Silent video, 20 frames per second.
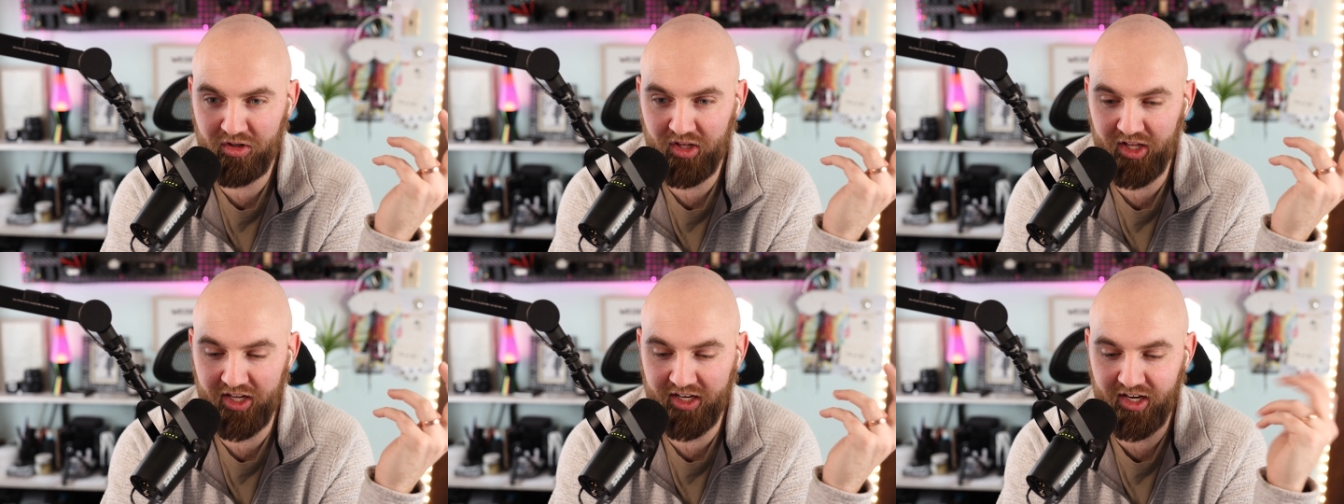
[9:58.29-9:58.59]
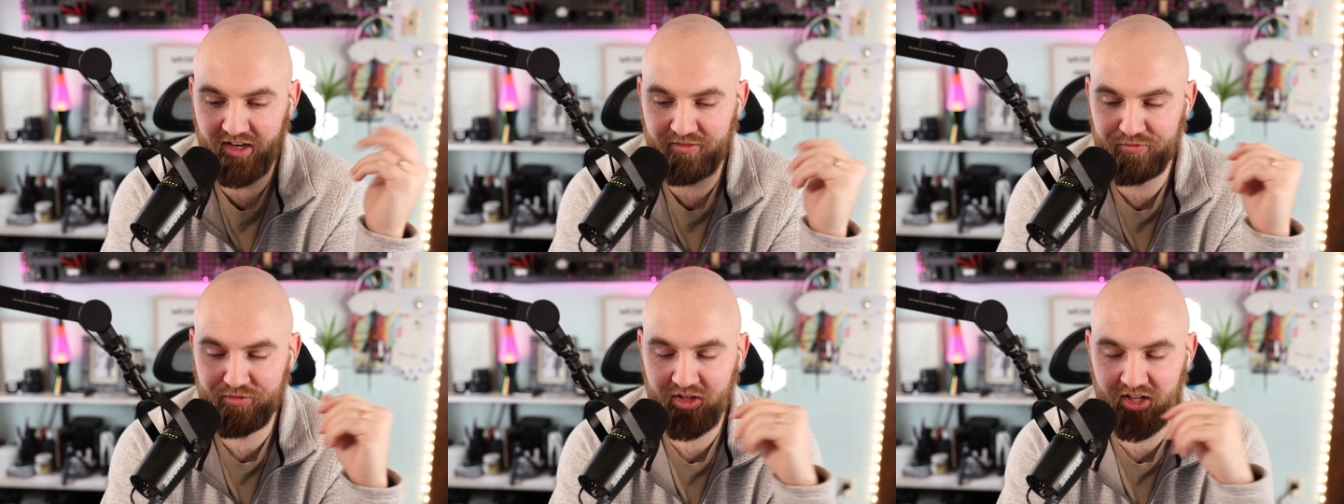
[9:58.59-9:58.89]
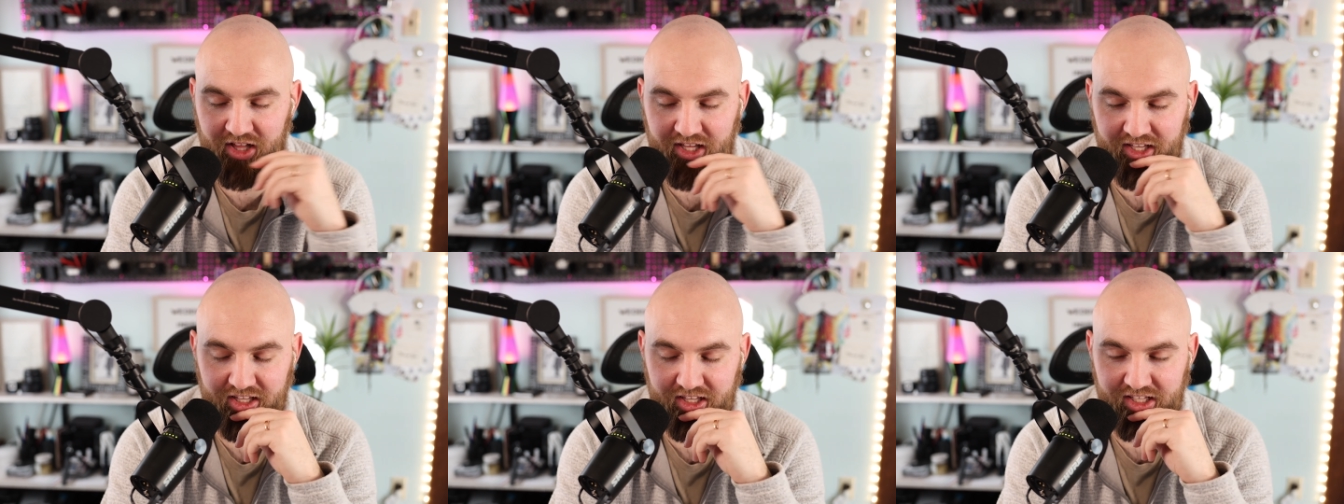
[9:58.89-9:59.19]
Like I feel
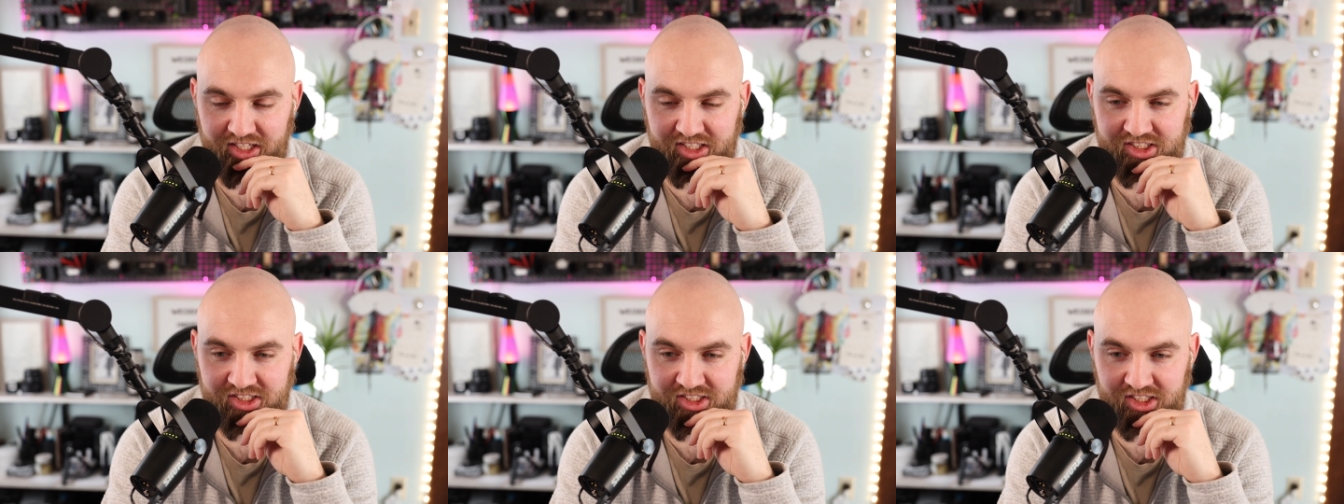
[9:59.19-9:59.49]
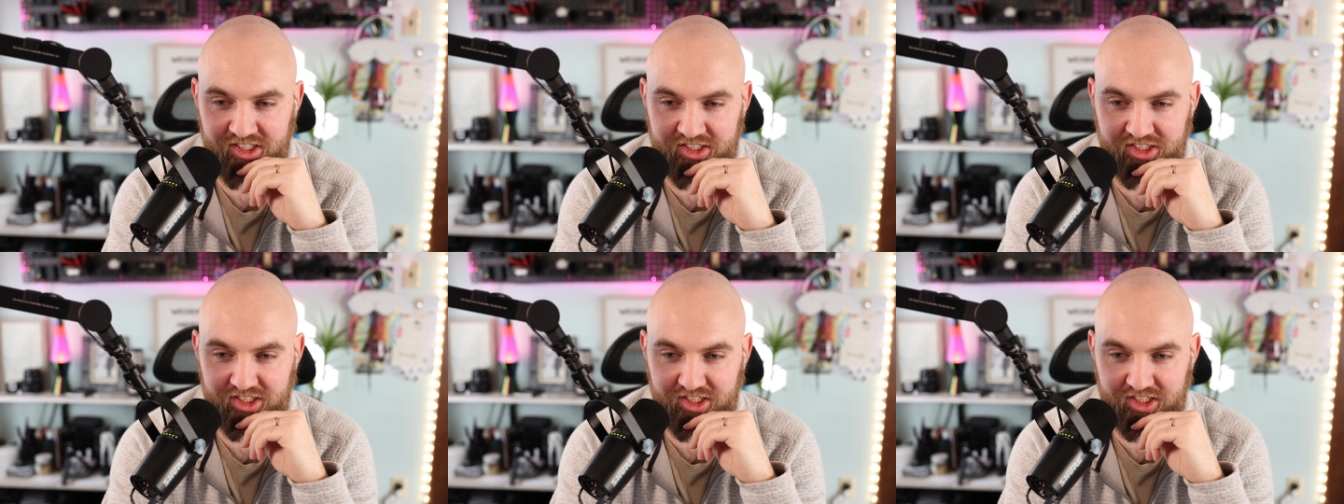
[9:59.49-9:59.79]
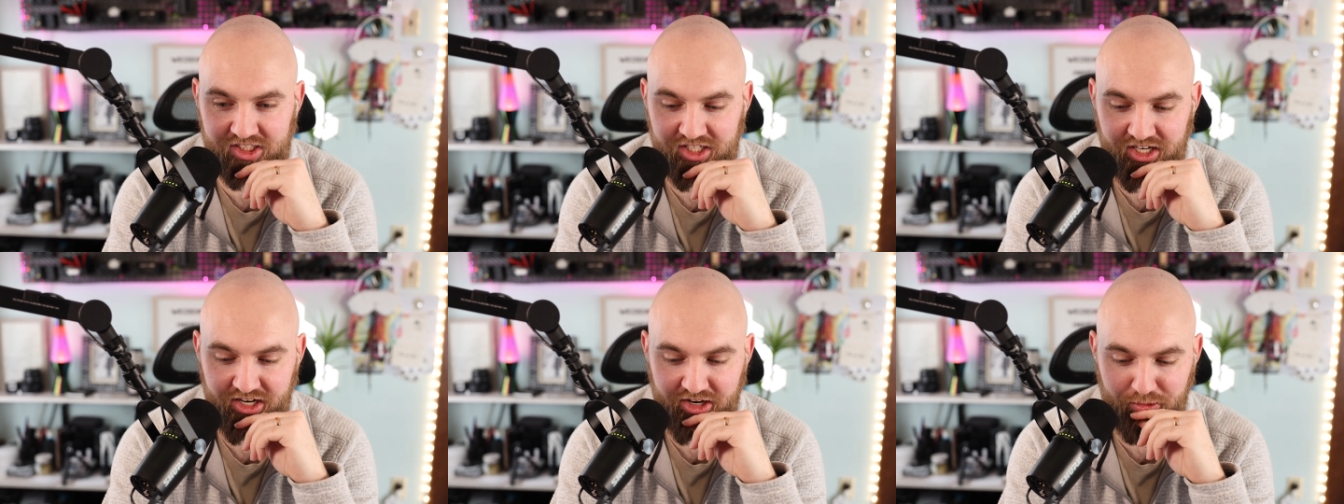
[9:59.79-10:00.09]
like it's such a
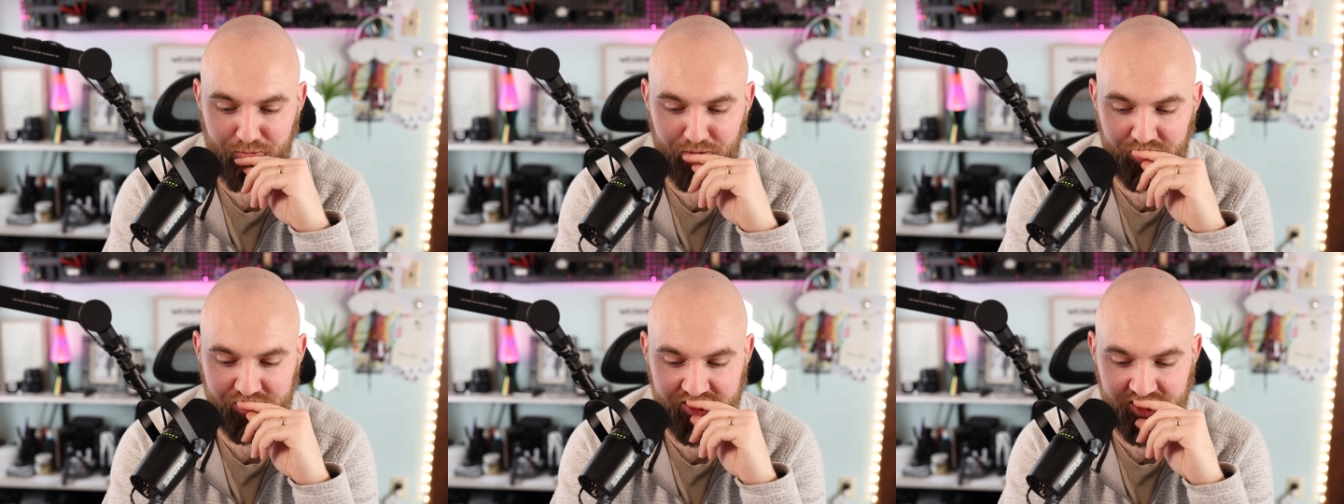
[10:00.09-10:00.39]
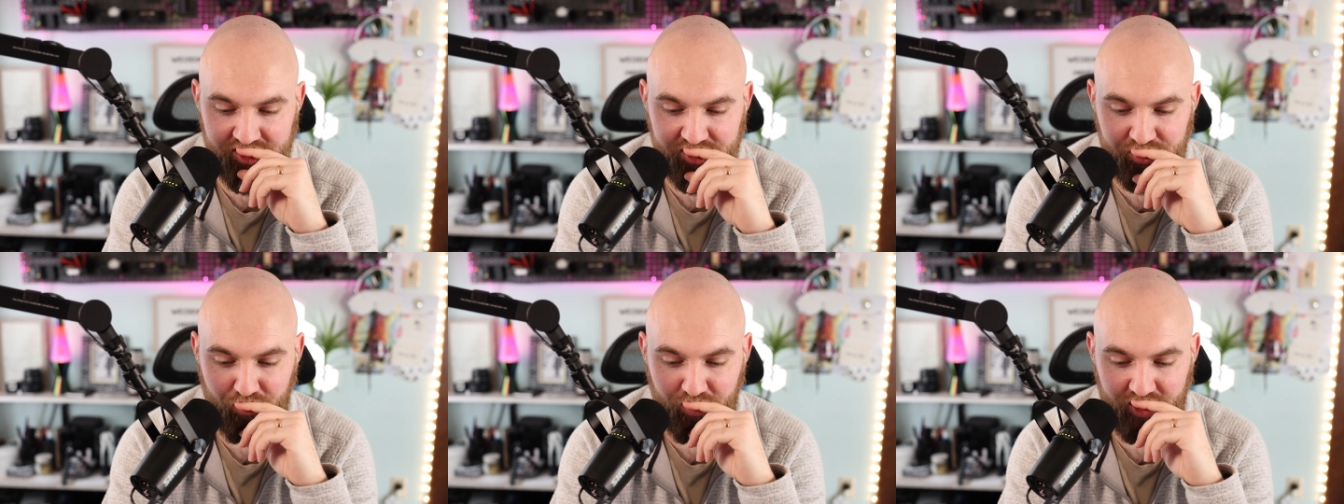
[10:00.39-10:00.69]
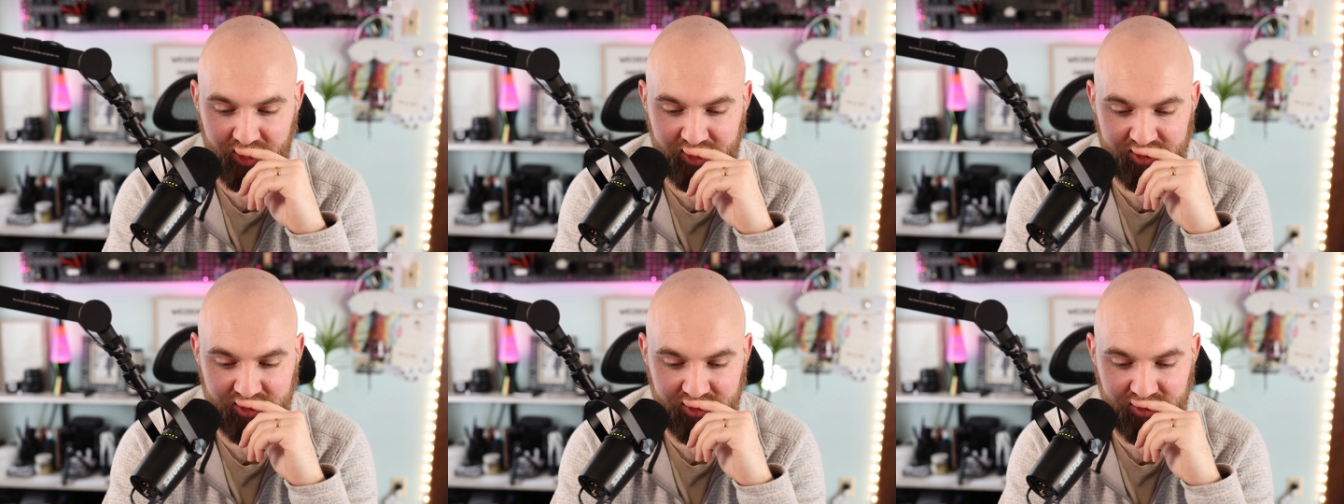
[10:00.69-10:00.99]
terrible
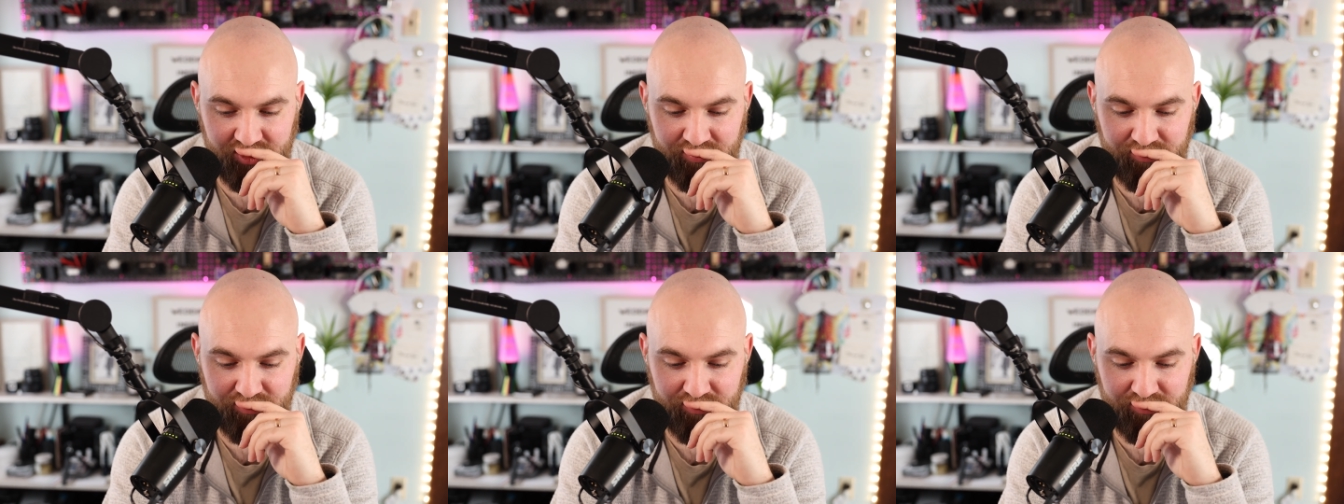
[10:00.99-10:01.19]
situation.